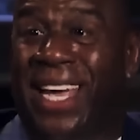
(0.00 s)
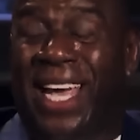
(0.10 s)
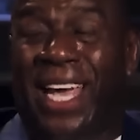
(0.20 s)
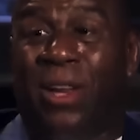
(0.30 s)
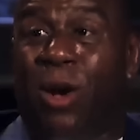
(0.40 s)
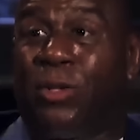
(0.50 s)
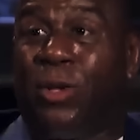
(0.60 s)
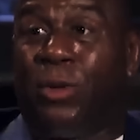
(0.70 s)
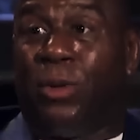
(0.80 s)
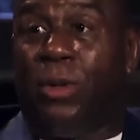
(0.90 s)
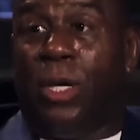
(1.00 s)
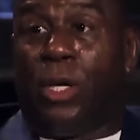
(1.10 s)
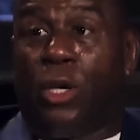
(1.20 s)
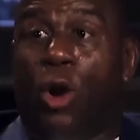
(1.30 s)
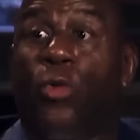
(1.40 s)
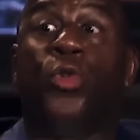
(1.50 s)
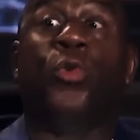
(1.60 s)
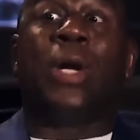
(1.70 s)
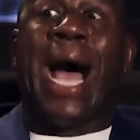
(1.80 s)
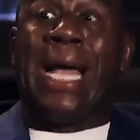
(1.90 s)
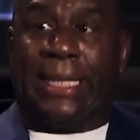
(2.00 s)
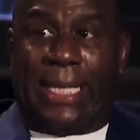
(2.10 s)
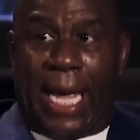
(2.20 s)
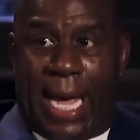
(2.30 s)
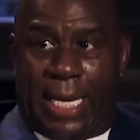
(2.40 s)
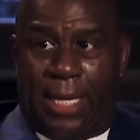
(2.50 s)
and also go through contact